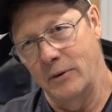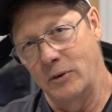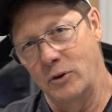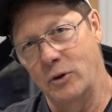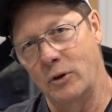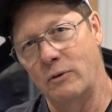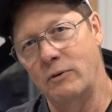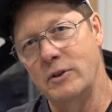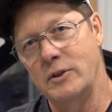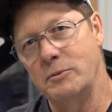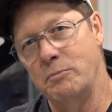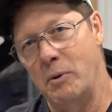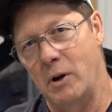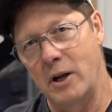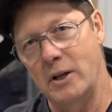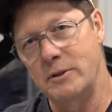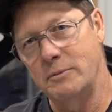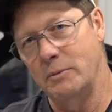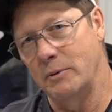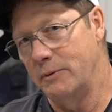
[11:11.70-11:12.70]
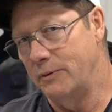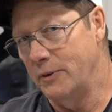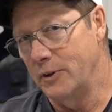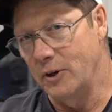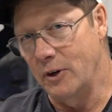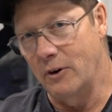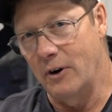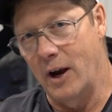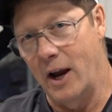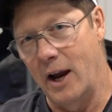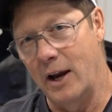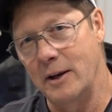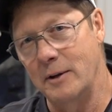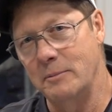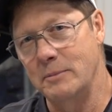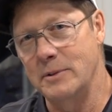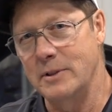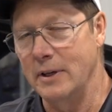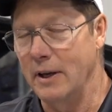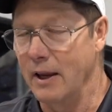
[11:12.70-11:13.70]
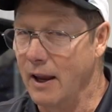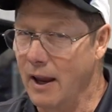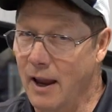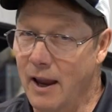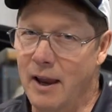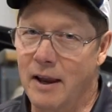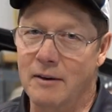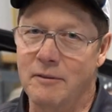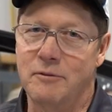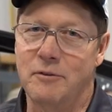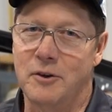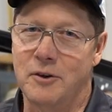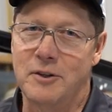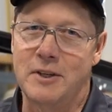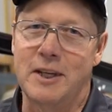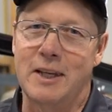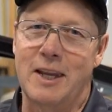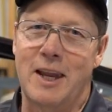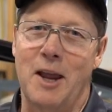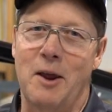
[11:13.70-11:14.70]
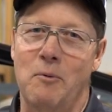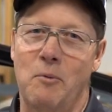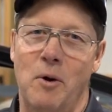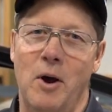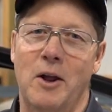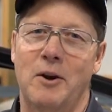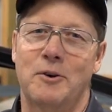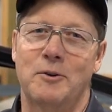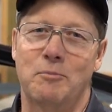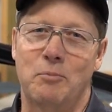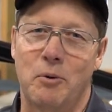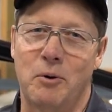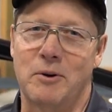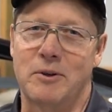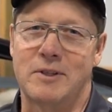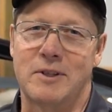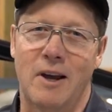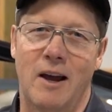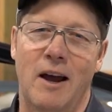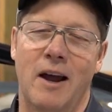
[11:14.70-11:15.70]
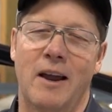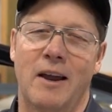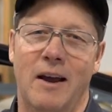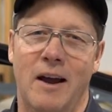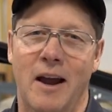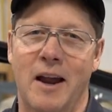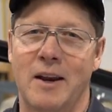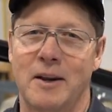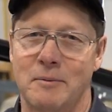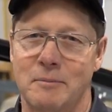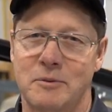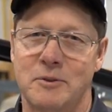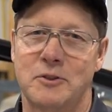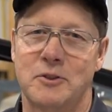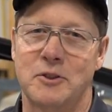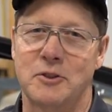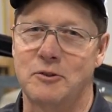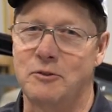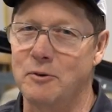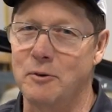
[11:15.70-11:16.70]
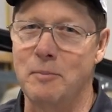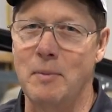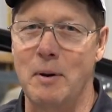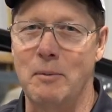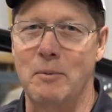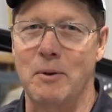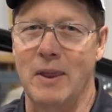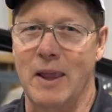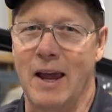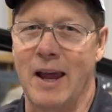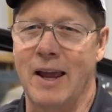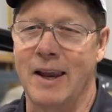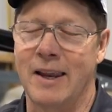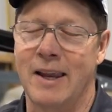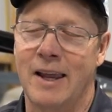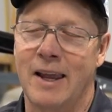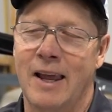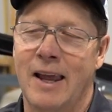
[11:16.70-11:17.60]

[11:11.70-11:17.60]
You're responsible for your items and for TK Watersports items. Just remember that.